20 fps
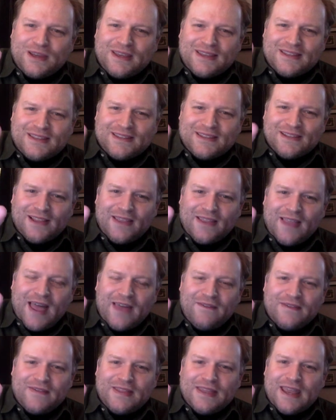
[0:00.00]
He's still
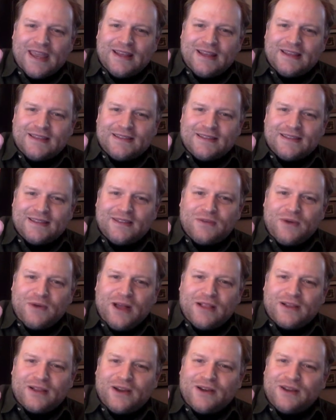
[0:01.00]
alive in the 80s in the
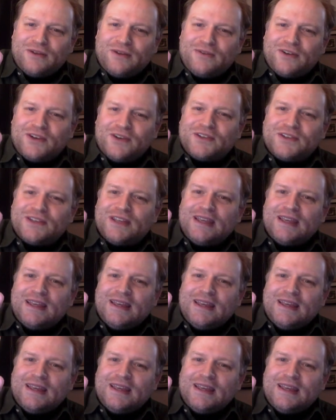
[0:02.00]
wild card universe,